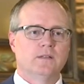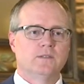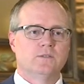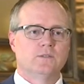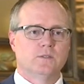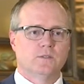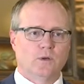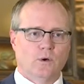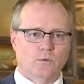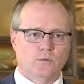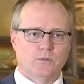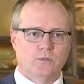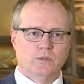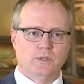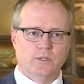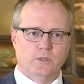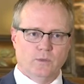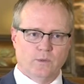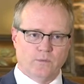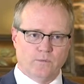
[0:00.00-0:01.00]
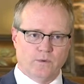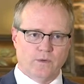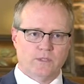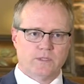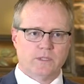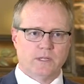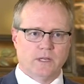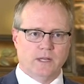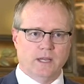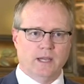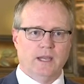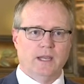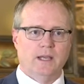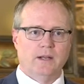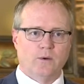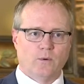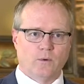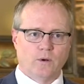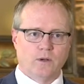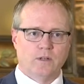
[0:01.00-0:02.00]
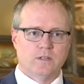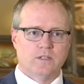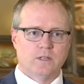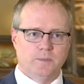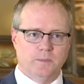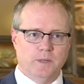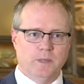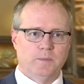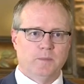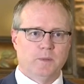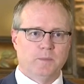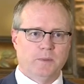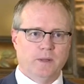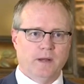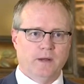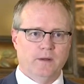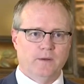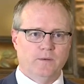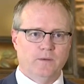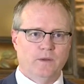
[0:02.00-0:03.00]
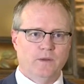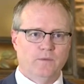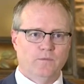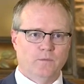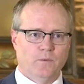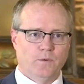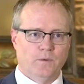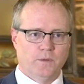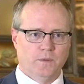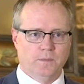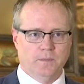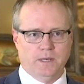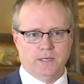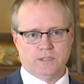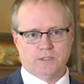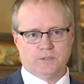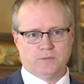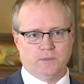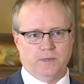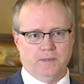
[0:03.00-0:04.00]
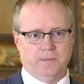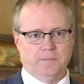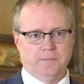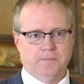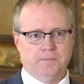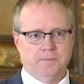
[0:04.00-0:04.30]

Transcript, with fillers: to go to the university in order to be prepared for the ministry.